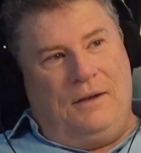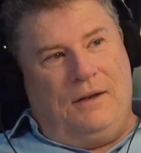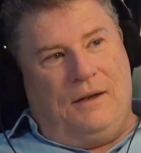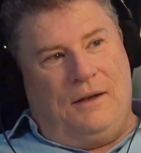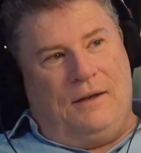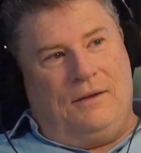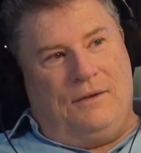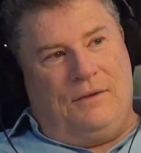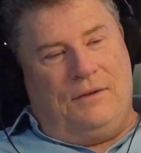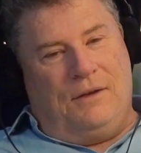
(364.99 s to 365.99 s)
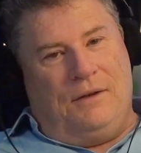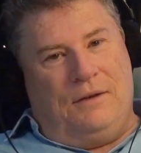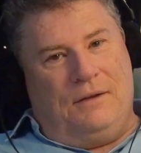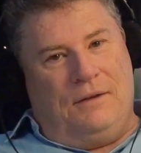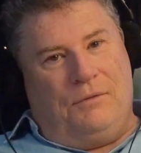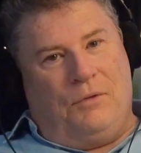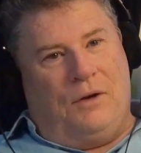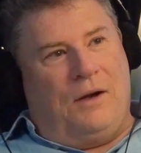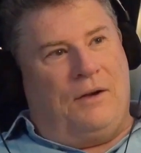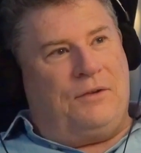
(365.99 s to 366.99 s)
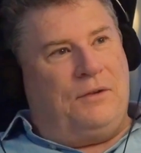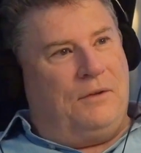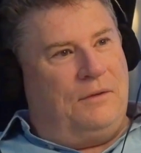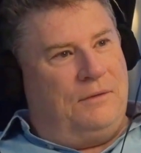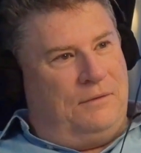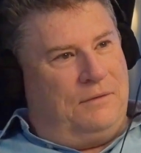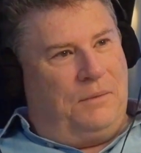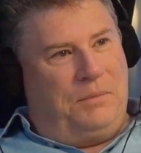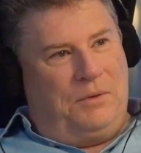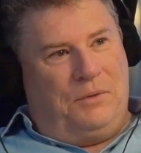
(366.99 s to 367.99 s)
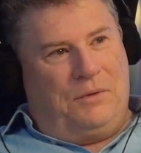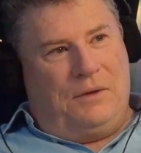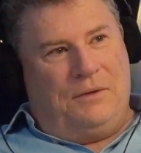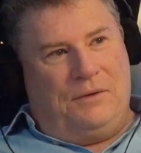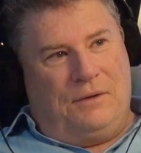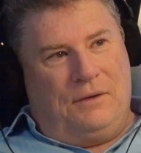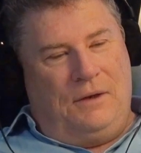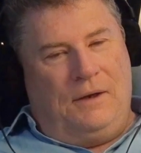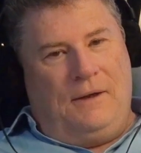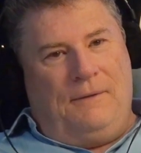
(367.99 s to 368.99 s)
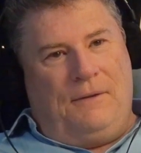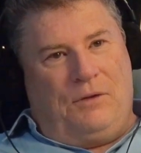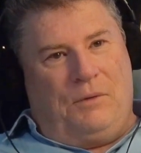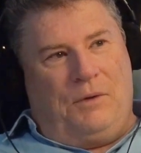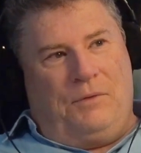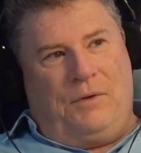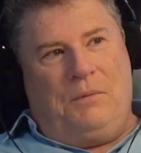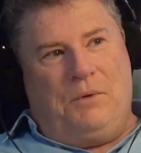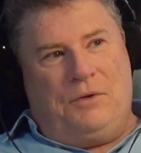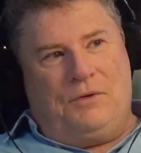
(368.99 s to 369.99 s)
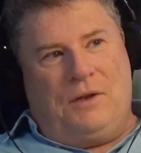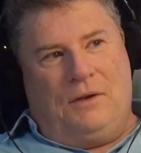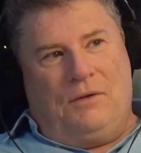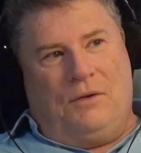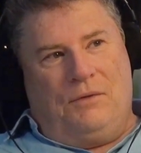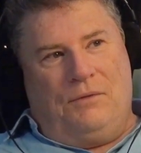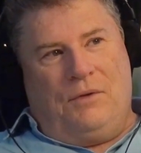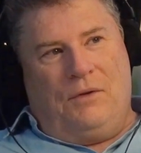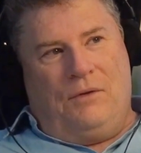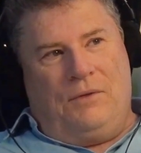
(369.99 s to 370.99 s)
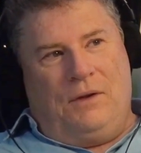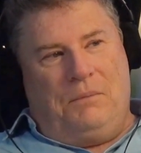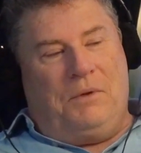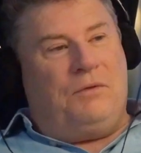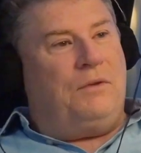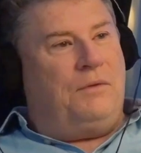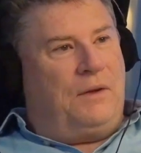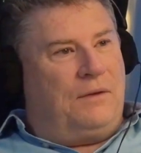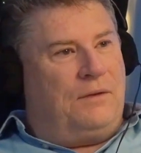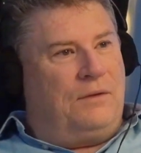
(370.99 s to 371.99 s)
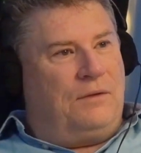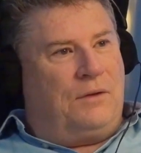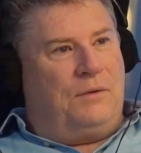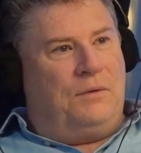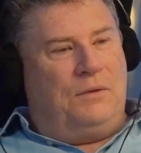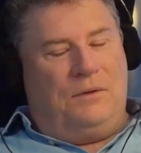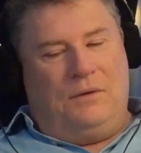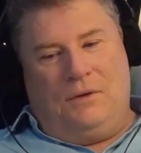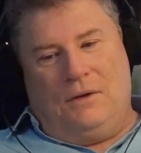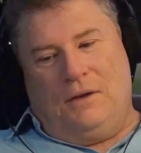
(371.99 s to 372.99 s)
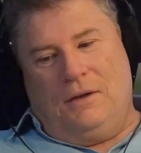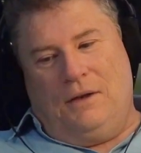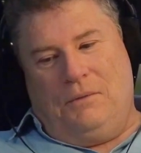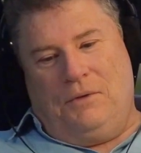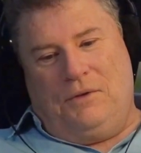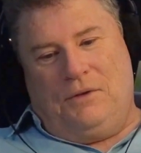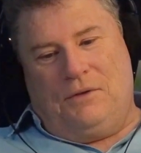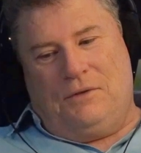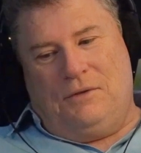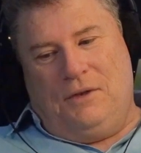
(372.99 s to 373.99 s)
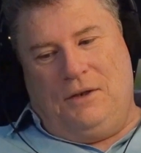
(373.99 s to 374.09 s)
and the Royal Arsenal up in North London. So I very much then got involved in the Ministry of Defence. So here was this